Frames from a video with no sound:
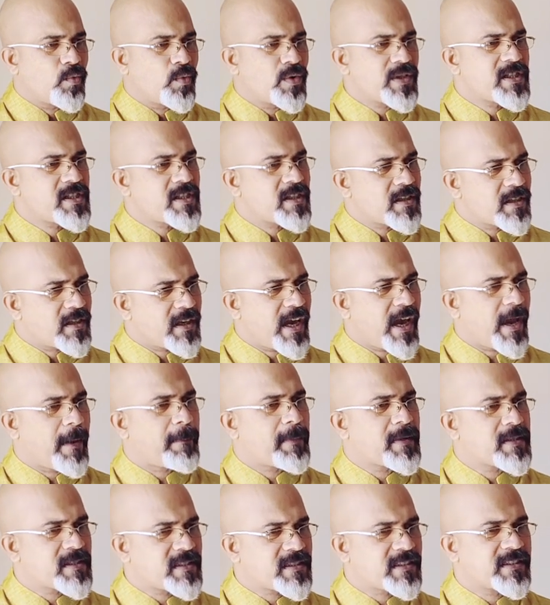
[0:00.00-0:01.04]
which
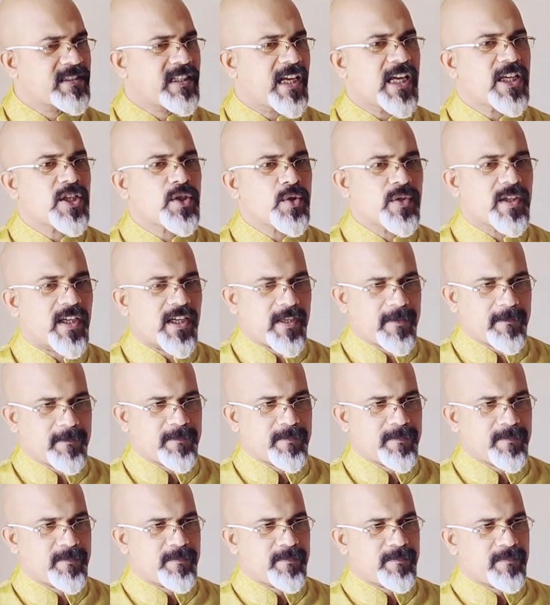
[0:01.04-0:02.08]
happens day to day,
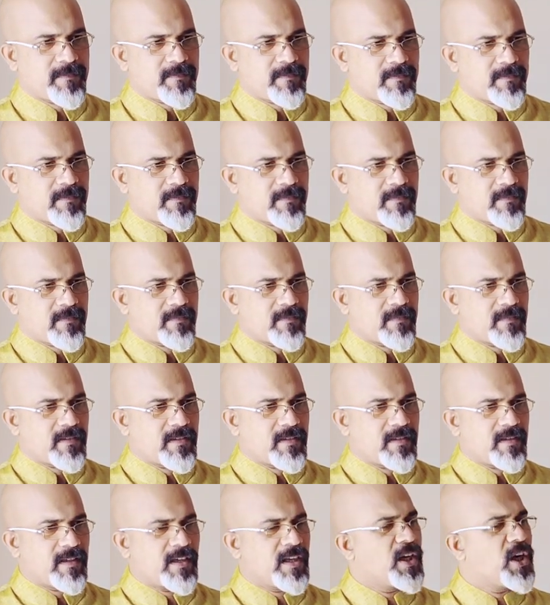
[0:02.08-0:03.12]

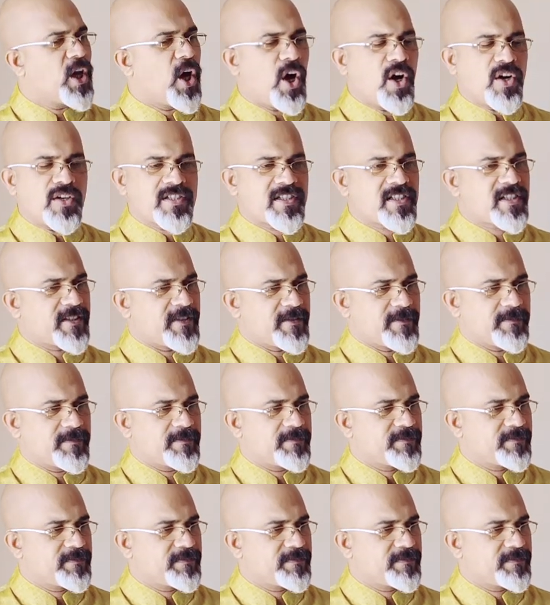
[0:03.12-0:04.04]
a long term.